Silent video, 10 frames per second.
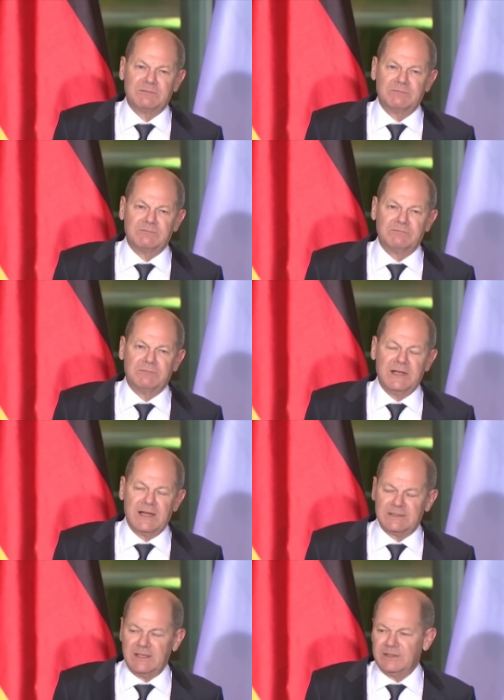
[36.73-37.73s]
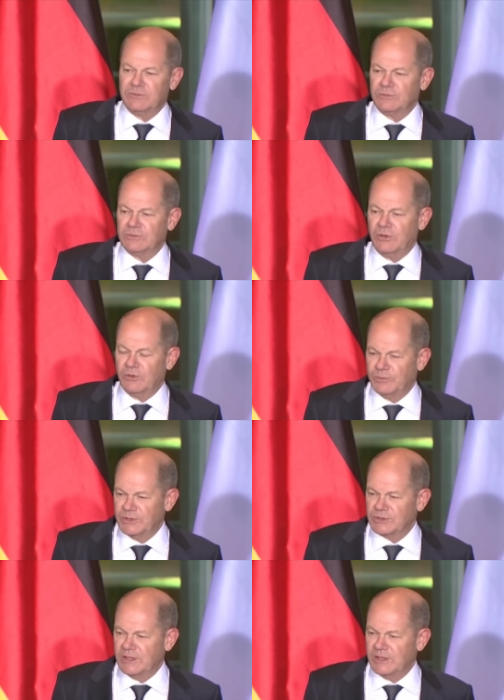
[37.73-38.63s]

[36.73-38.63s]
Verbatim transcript: of reaching an understanding with the